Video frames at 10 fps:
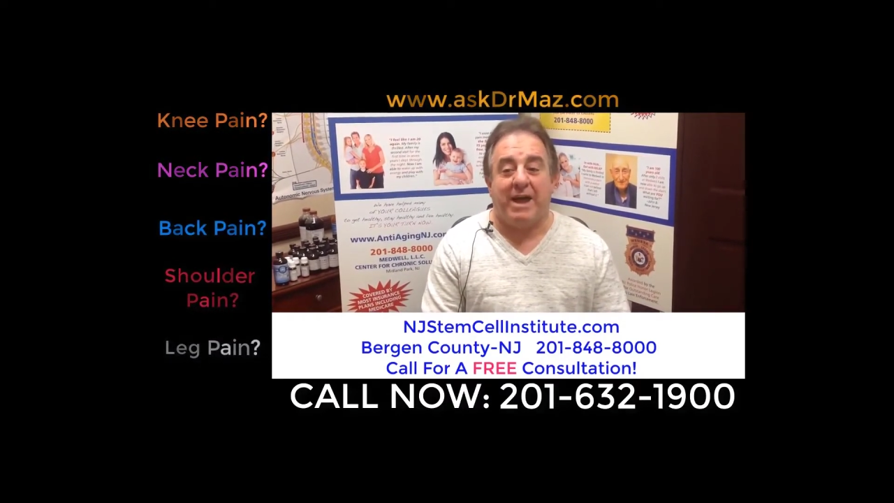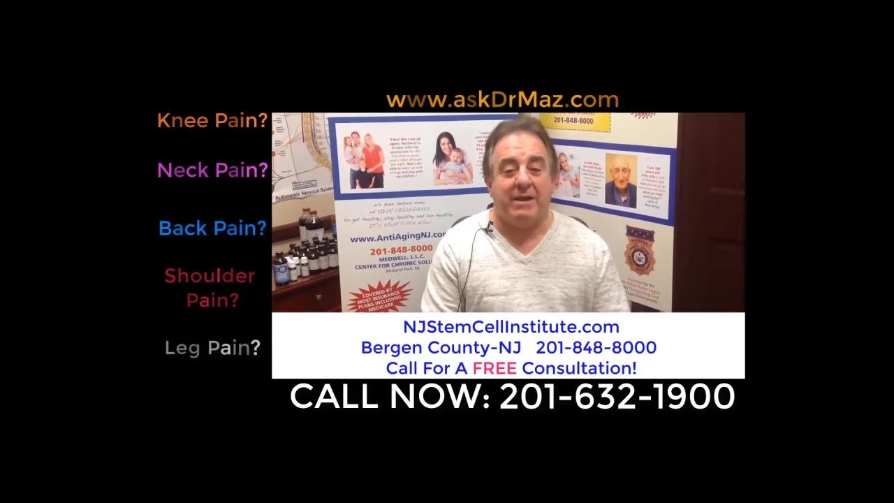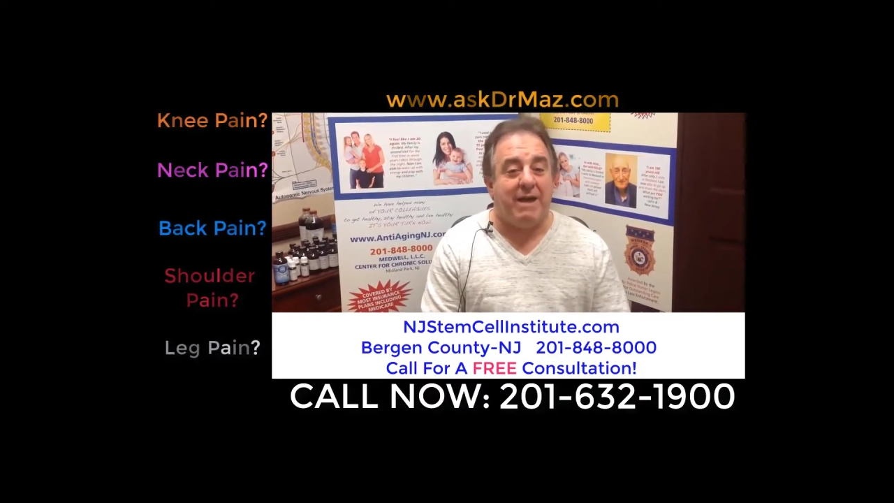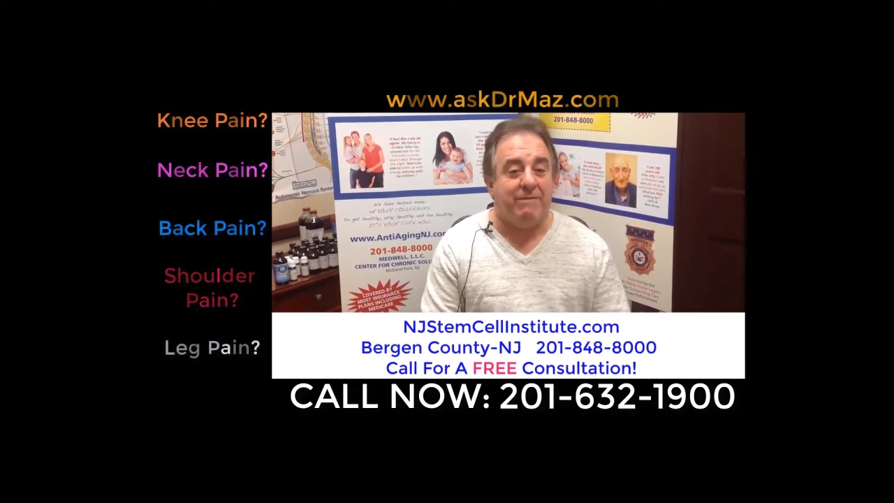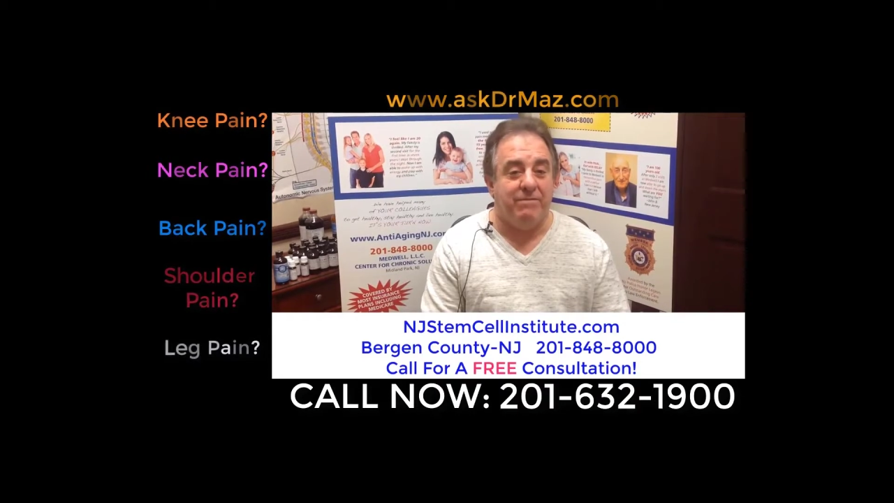I
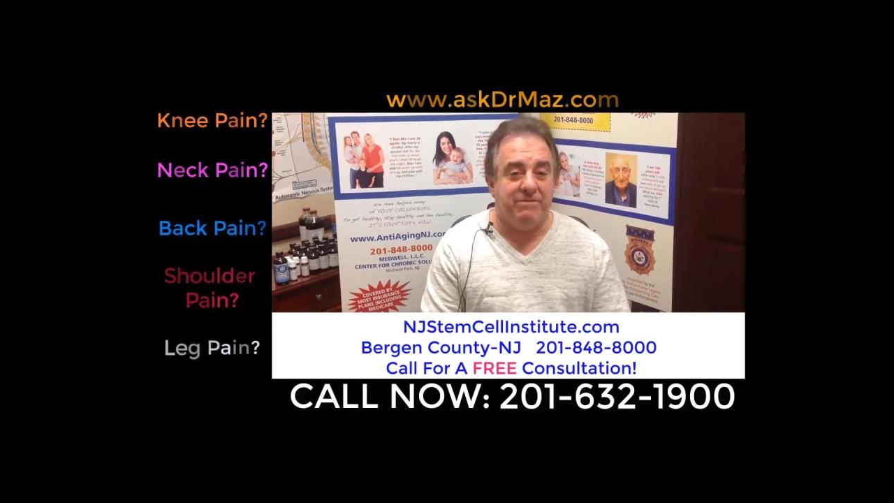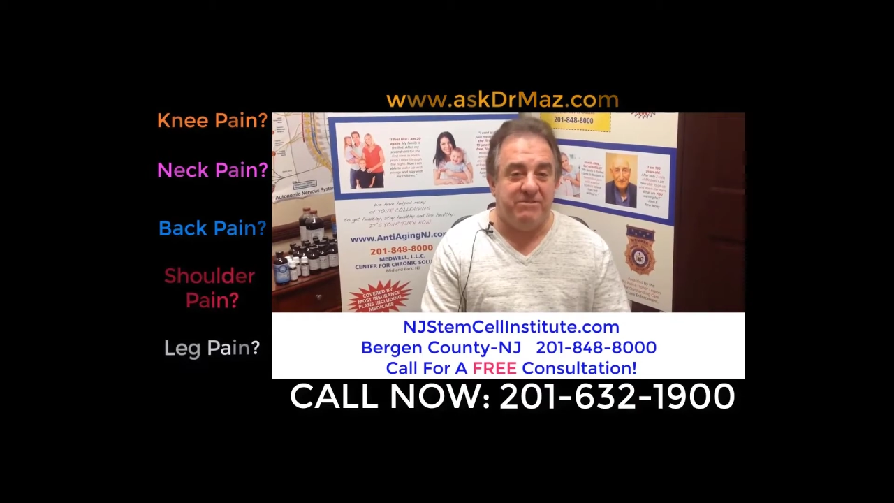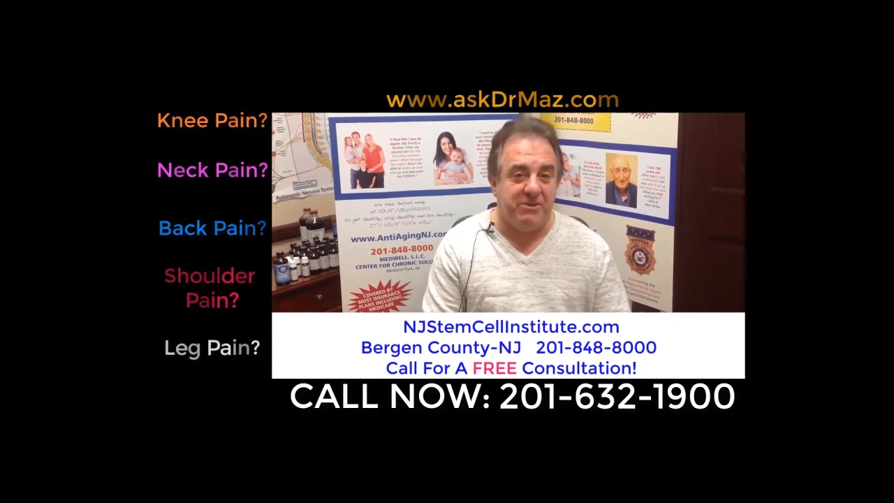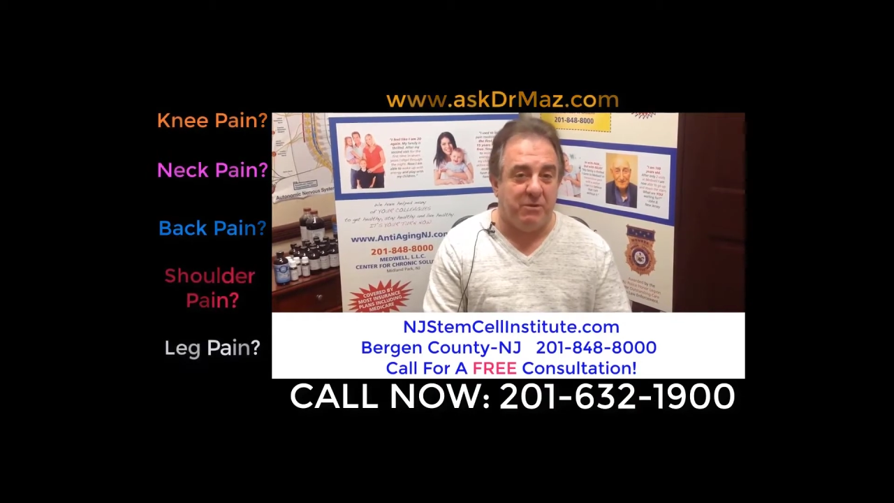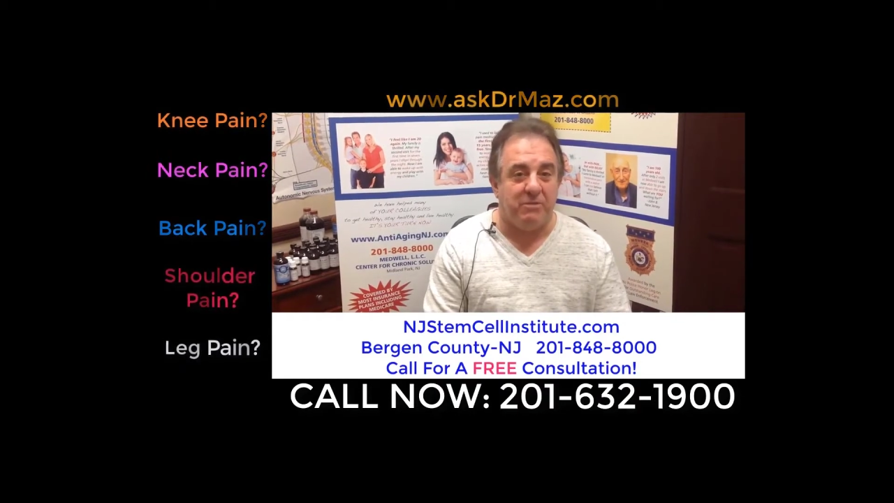had
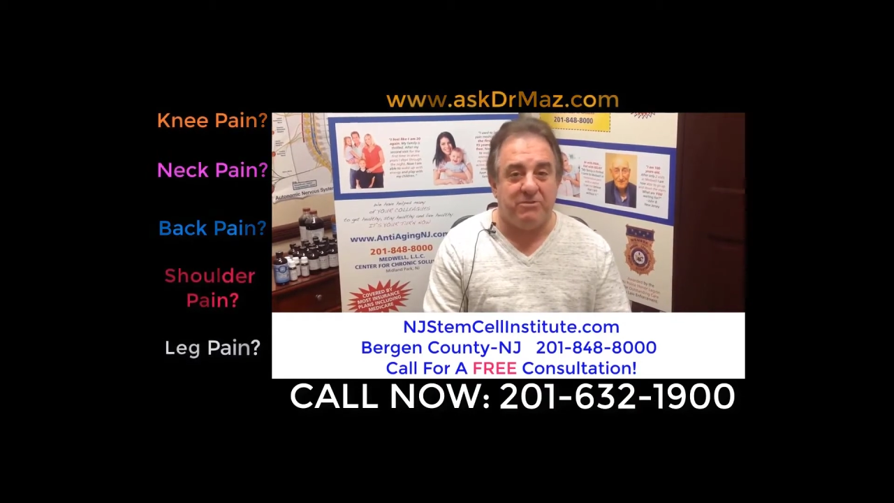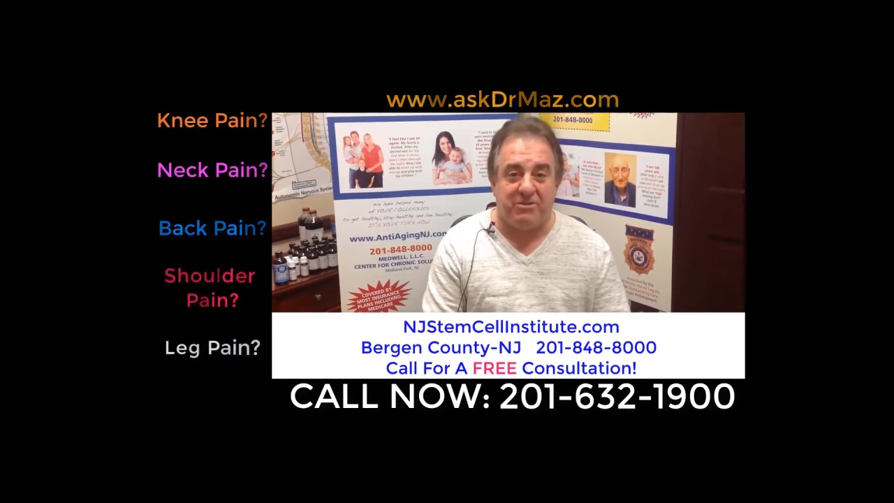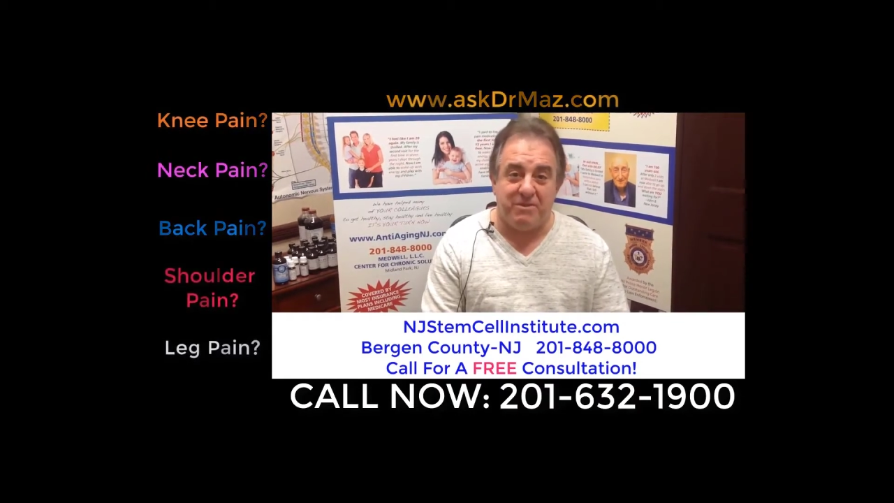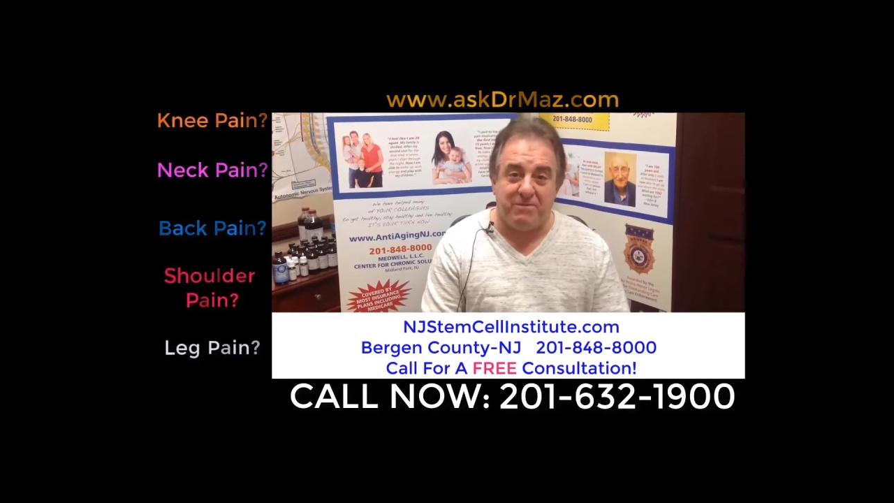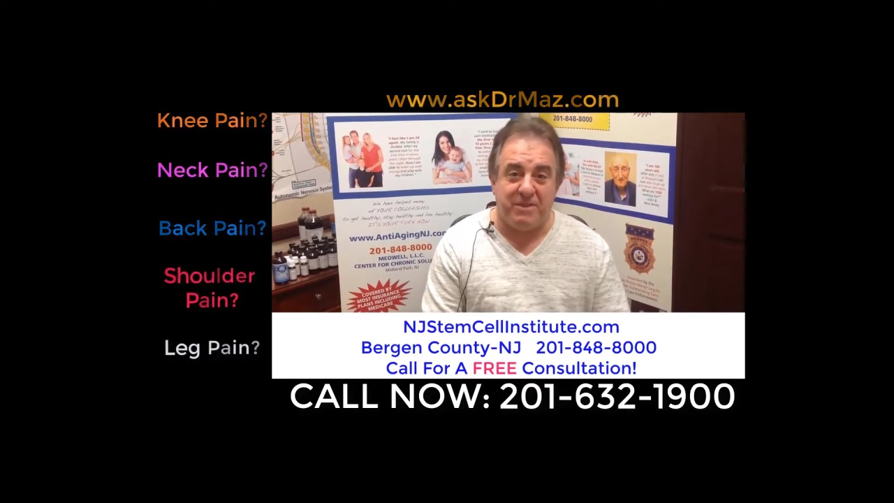zero
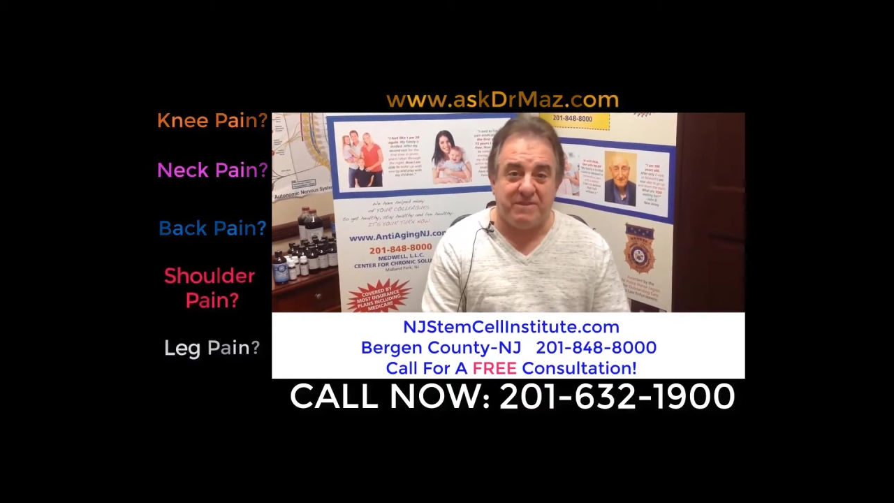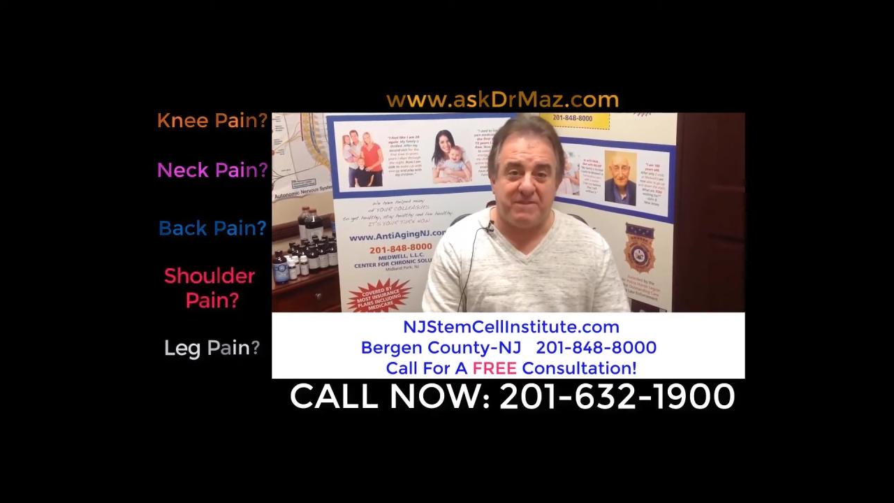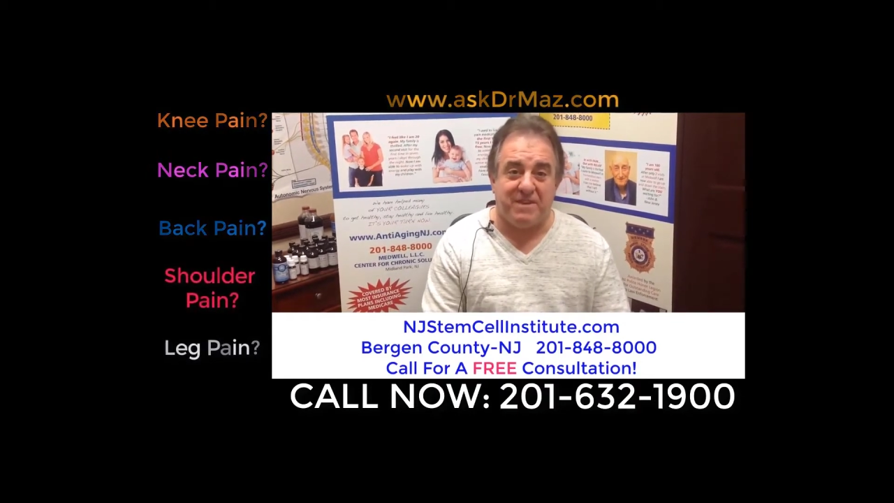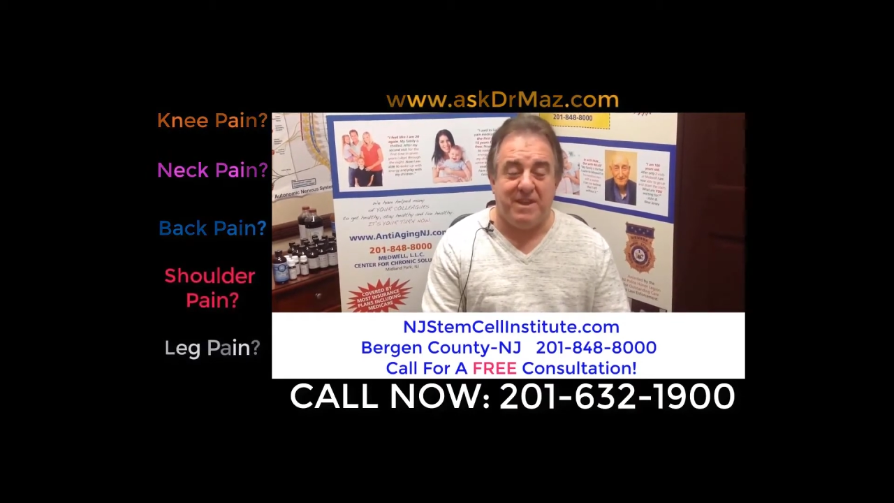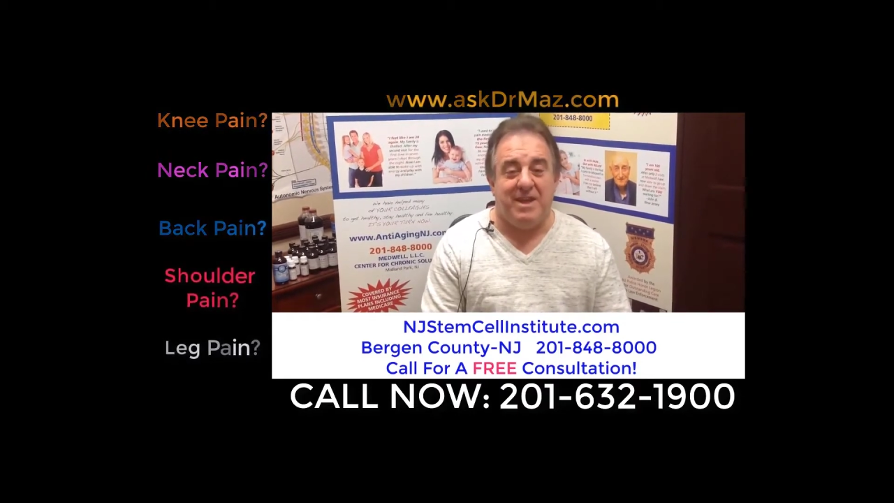
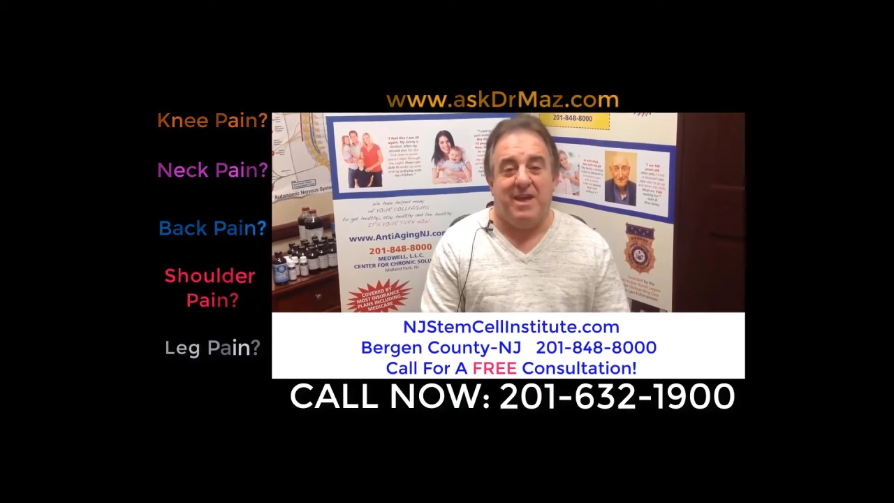stiffness,